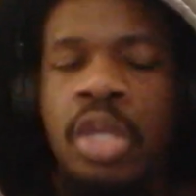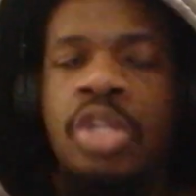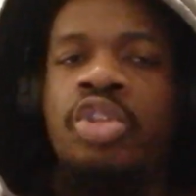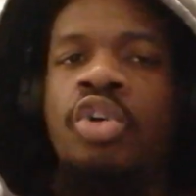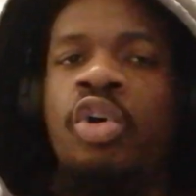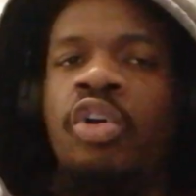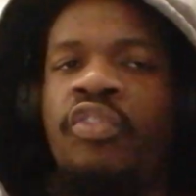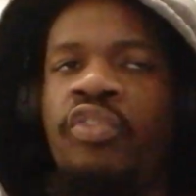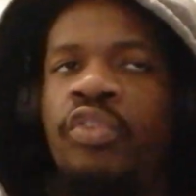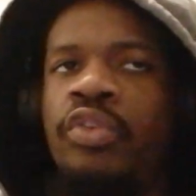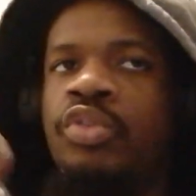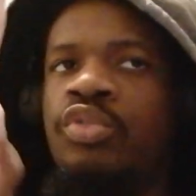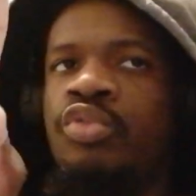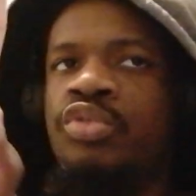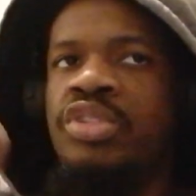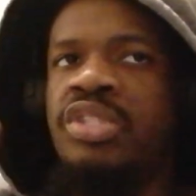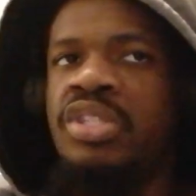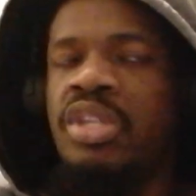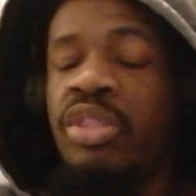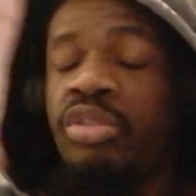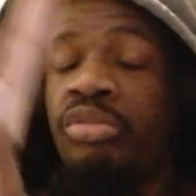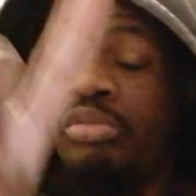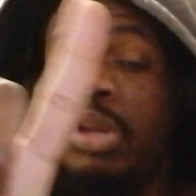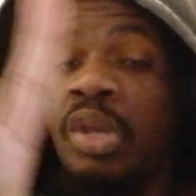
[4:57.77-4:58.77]
Now, if we
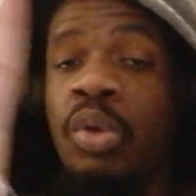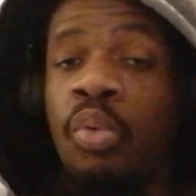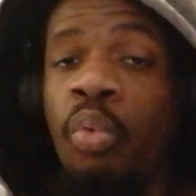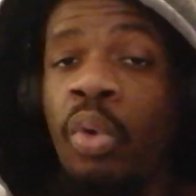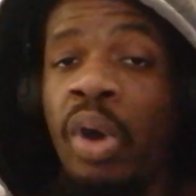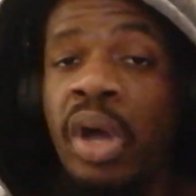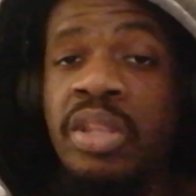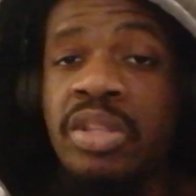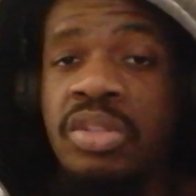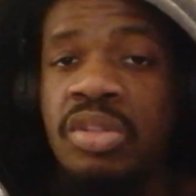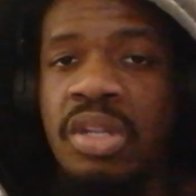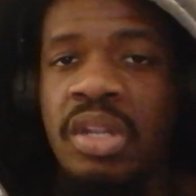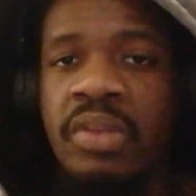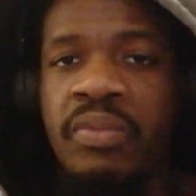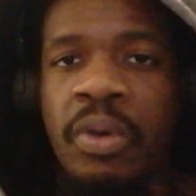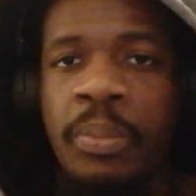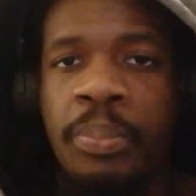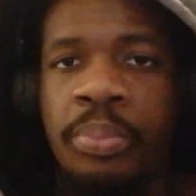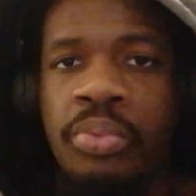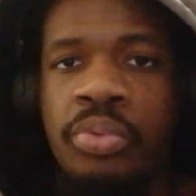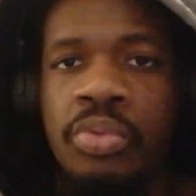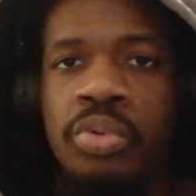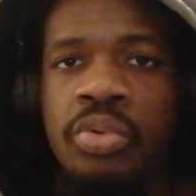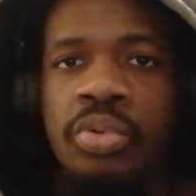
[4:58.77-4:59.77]
lose 3 1 to
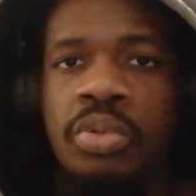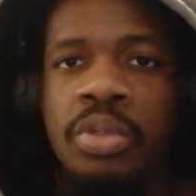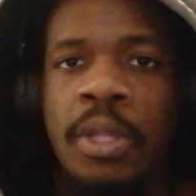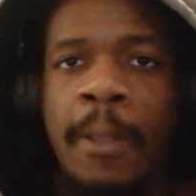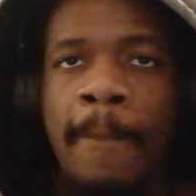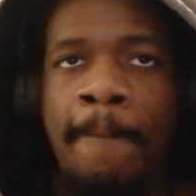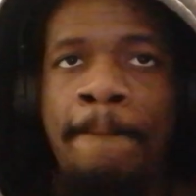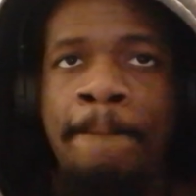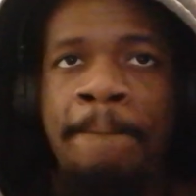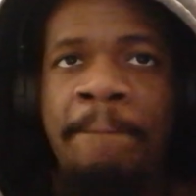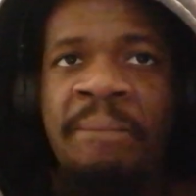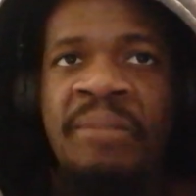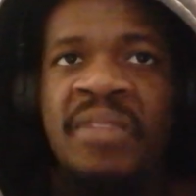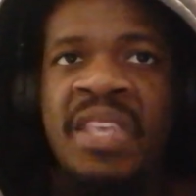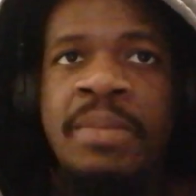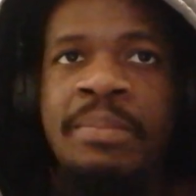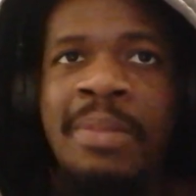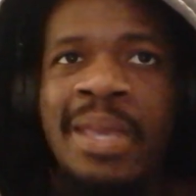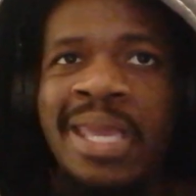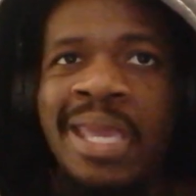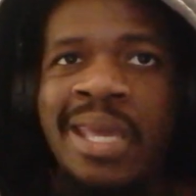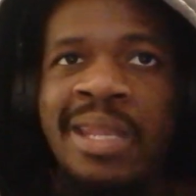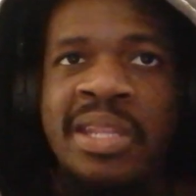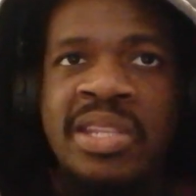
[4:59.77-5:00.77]
Liverpool, he
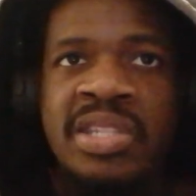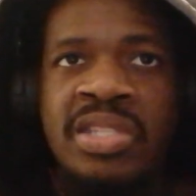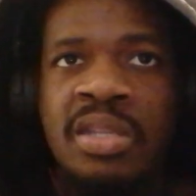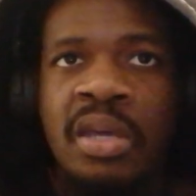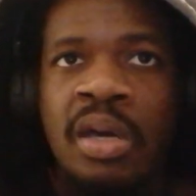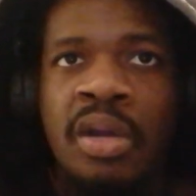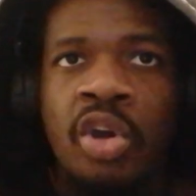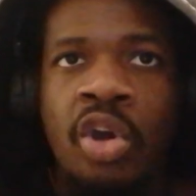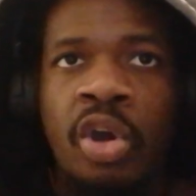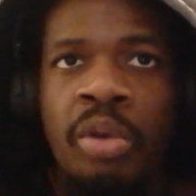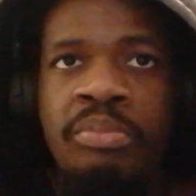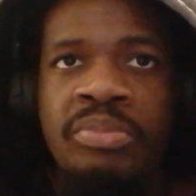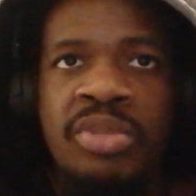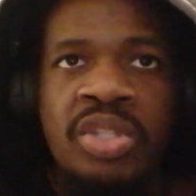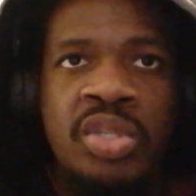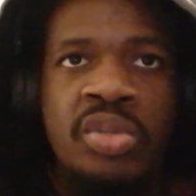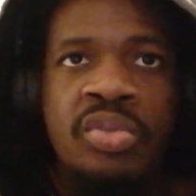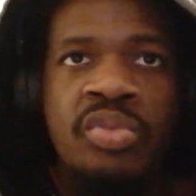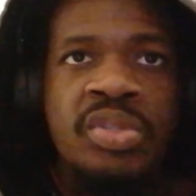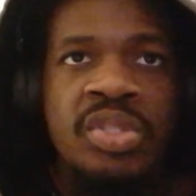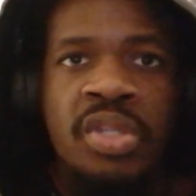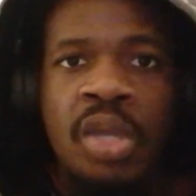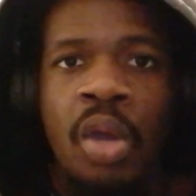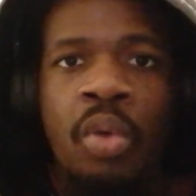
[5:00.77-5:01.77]
may get this uh, come
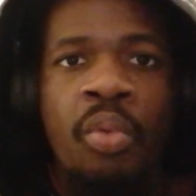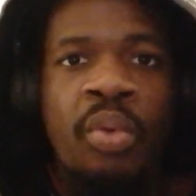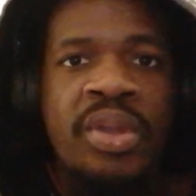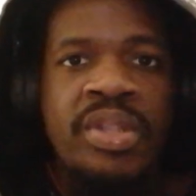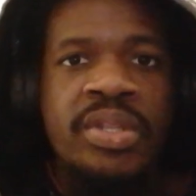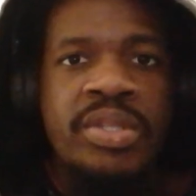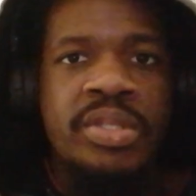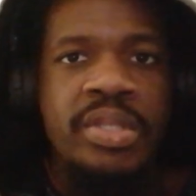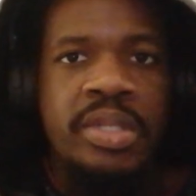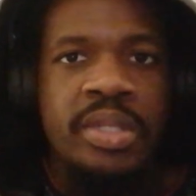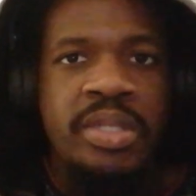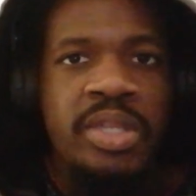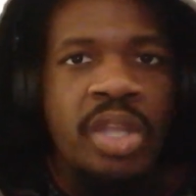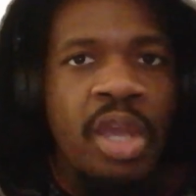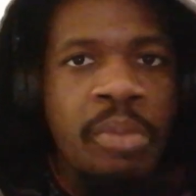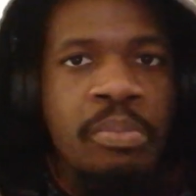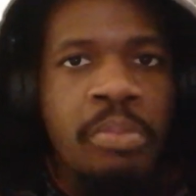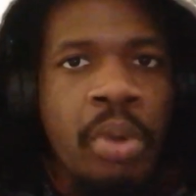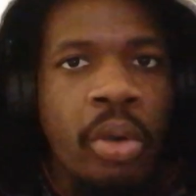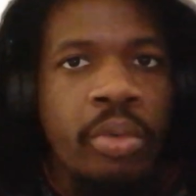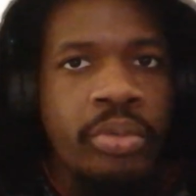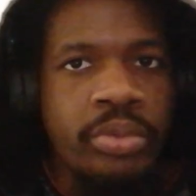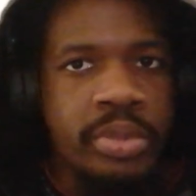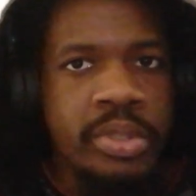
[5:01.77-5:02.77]
Tuesday or Wednesday,
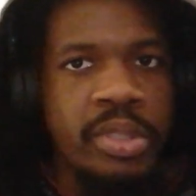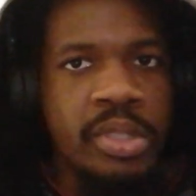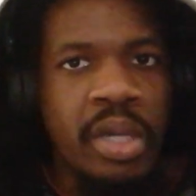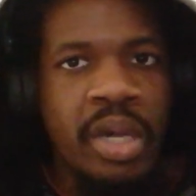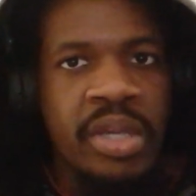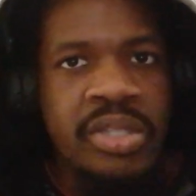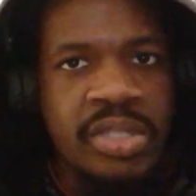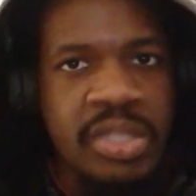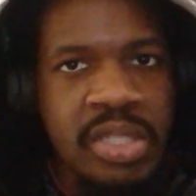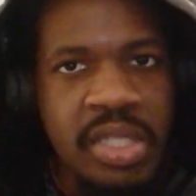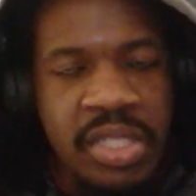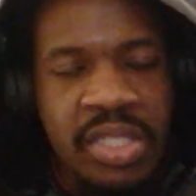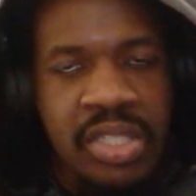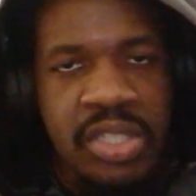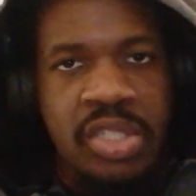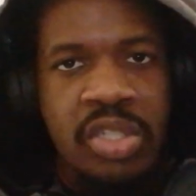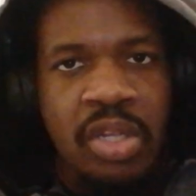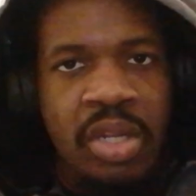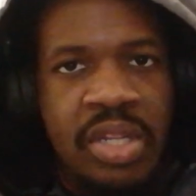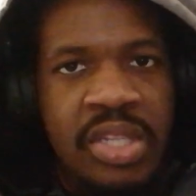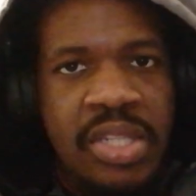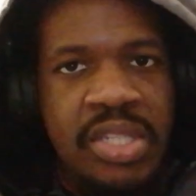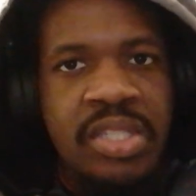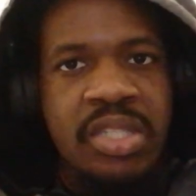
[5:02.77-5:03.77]
about, because the
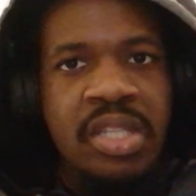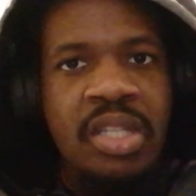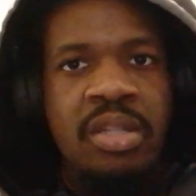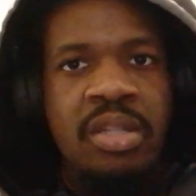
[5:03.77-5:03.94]
decision is